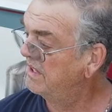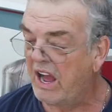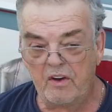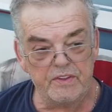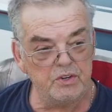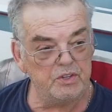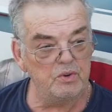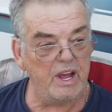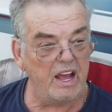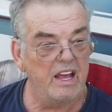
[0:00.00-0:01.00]
Now, if you
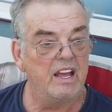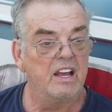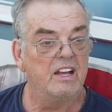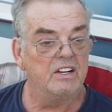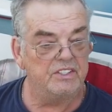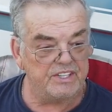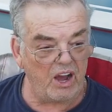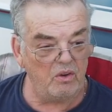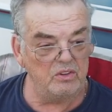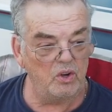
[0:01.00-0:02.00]
do
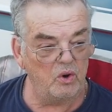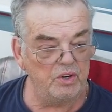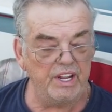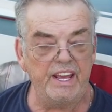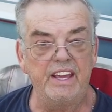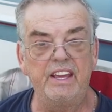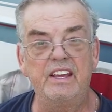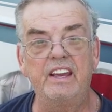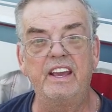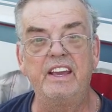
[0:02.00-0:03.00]
download
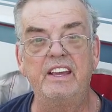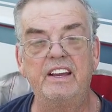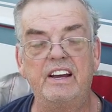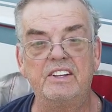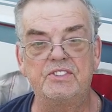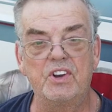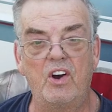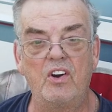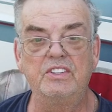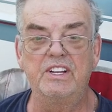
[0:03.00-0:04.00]
a
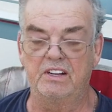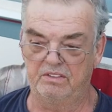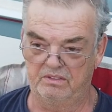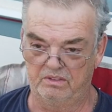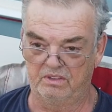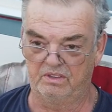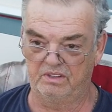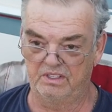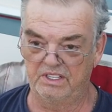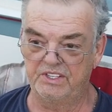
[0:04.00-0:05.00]
song that
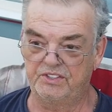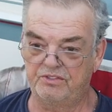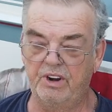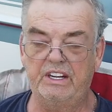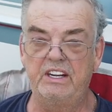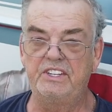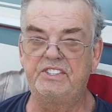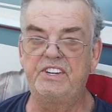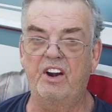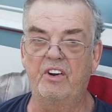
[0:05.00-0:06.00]
is strictly
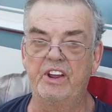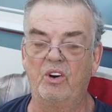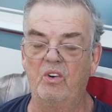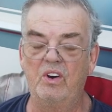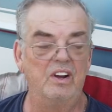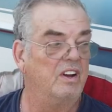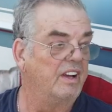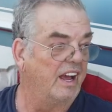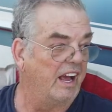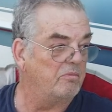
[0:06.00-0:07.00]
stereo
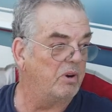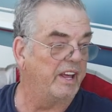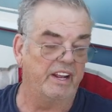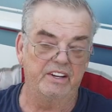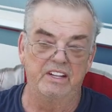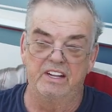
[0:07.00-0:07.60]
and play it,